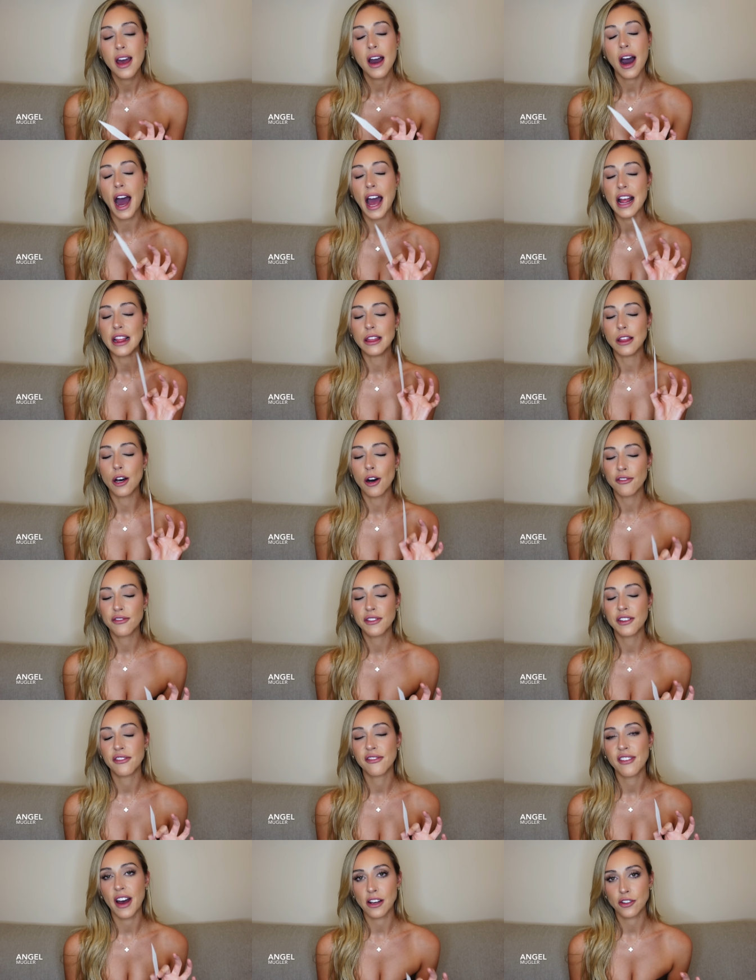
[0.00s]
I love
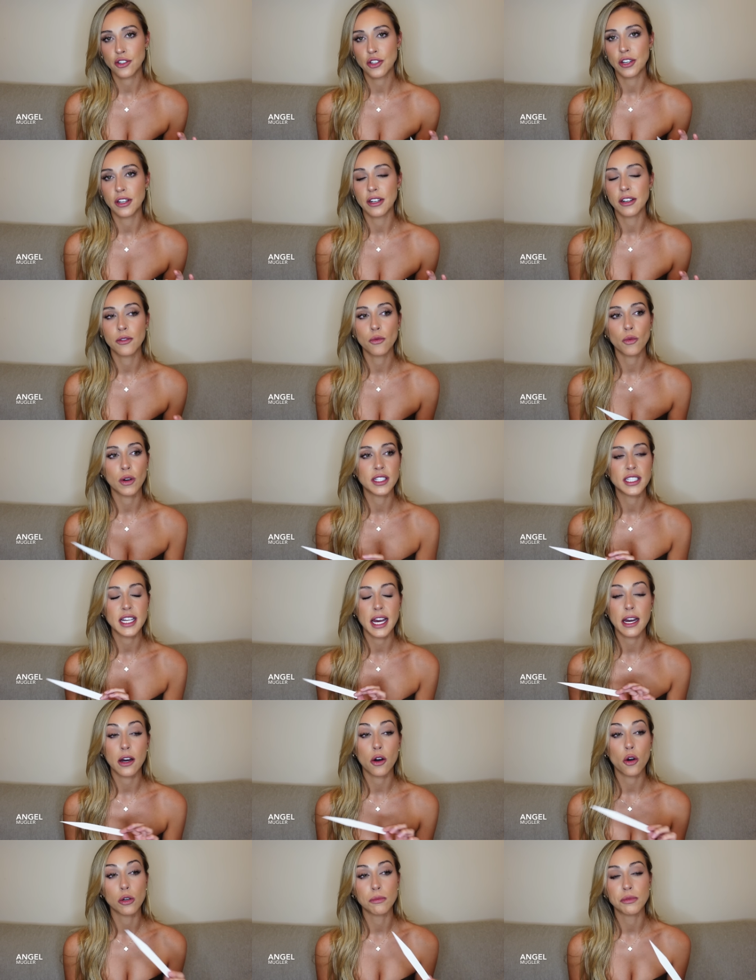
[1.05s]
the fashion. One day
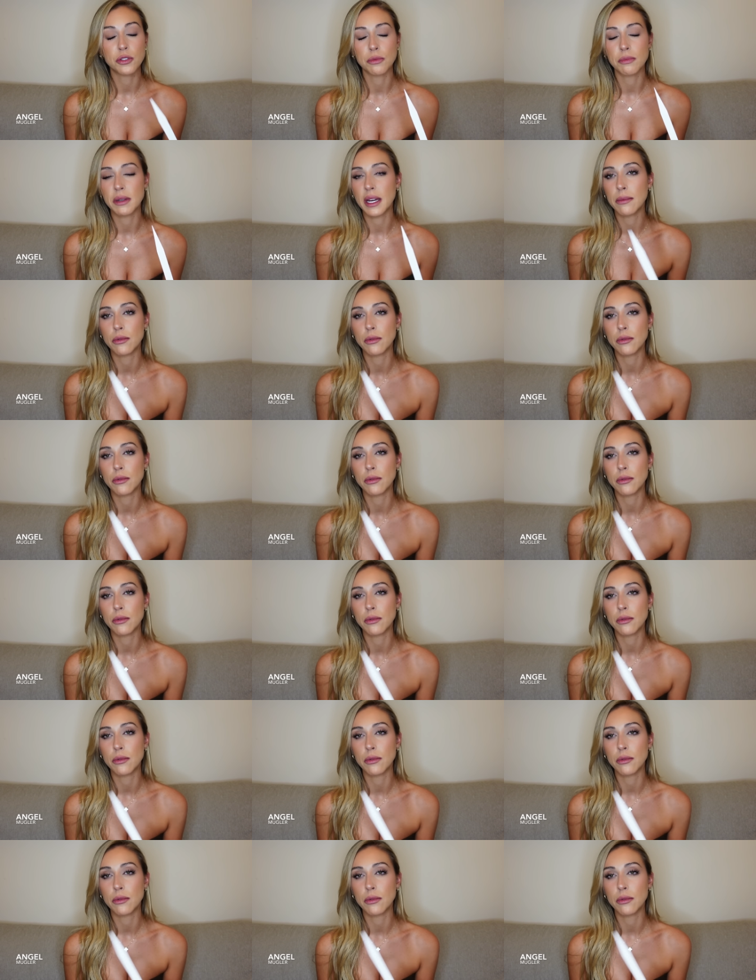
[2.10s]
I hope to be